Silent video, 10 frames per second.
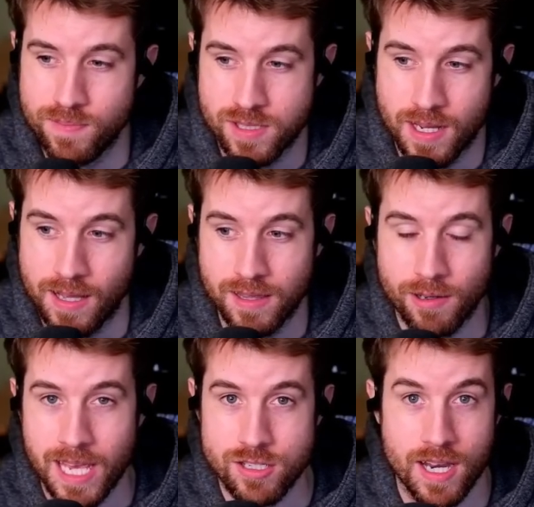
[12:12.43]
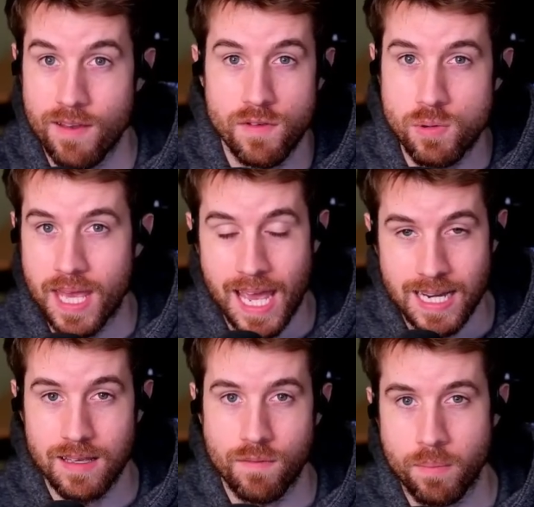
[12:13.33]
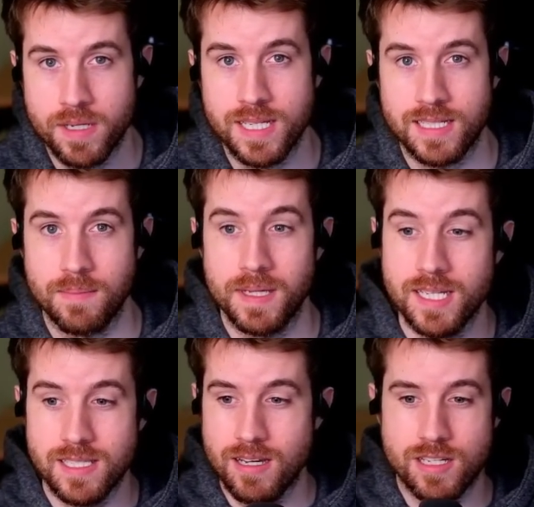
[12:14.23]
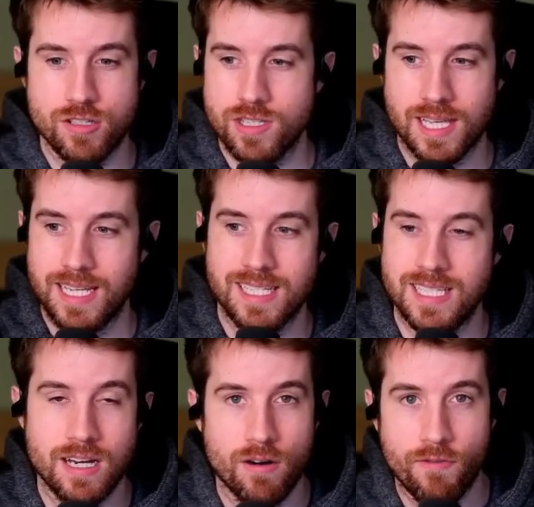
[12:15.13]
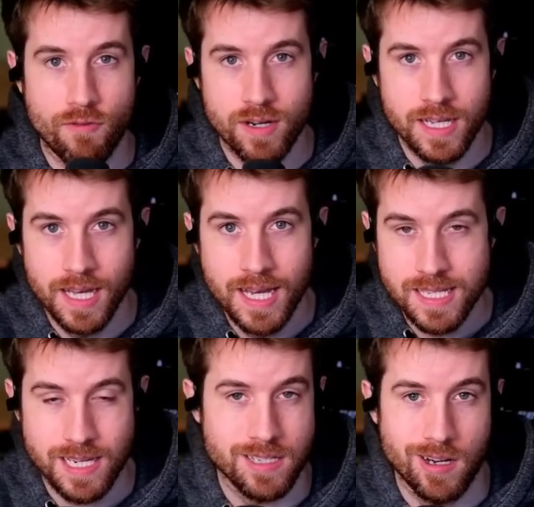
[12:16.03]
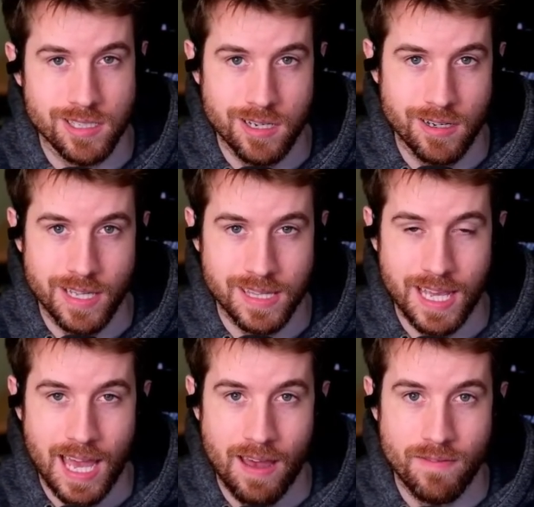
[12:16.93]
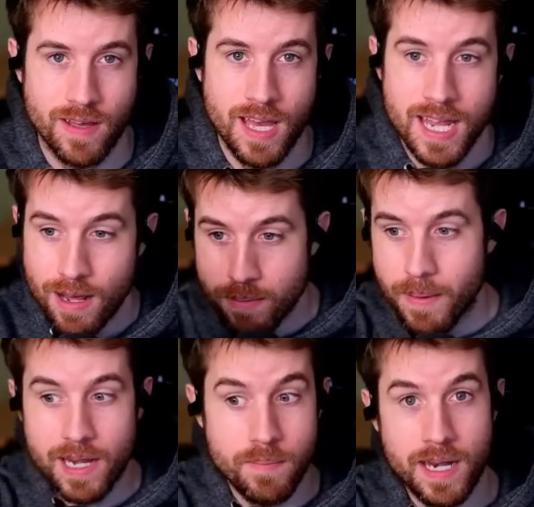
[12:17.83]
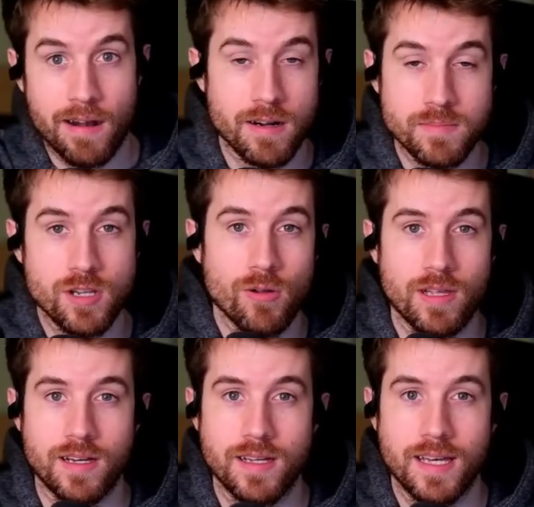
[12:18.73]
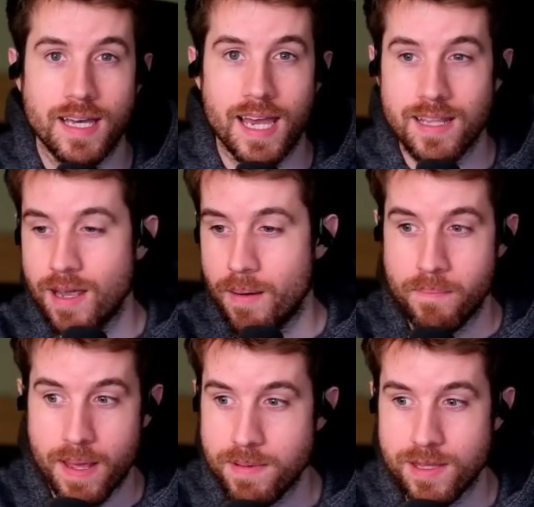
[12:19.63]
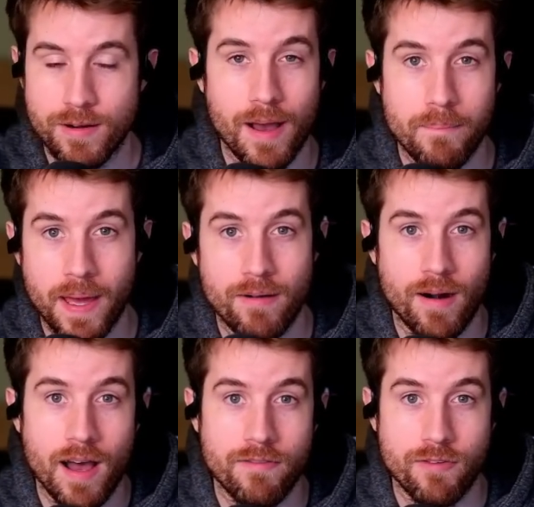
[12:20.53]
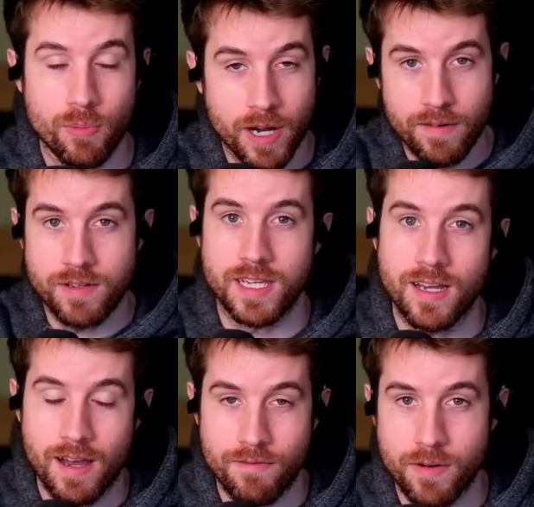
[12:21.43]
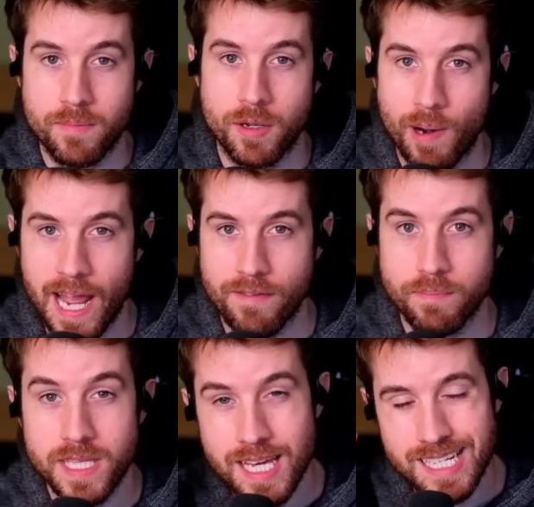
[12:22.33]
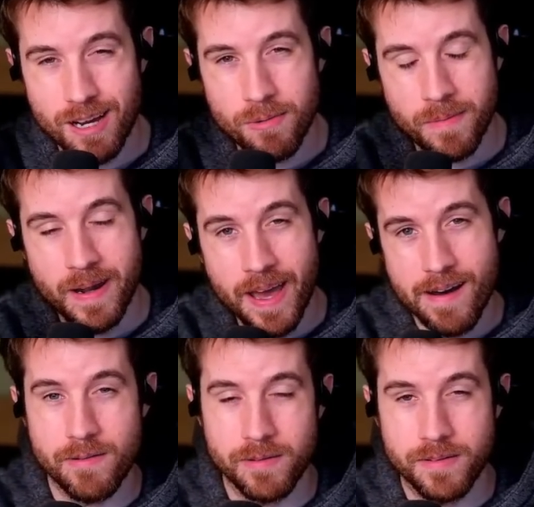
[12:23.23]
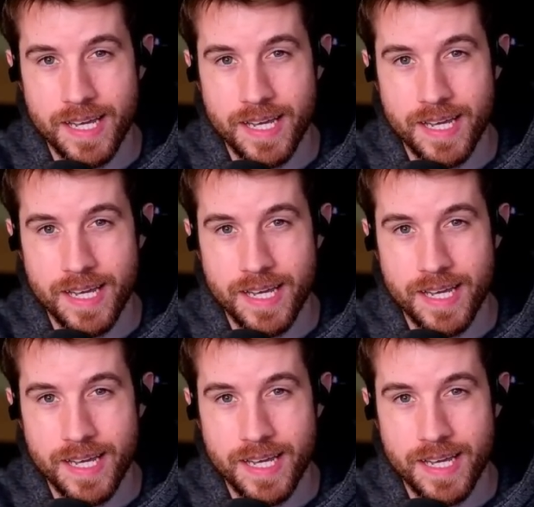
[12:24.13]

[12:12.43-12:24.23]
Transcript: a location if you can even predict it, because it's just like a 0 free 6 cost card that they have. Now, it might have been Arnim Zola, and maybe they're not better off for whatever they got from the raft, but you don't know.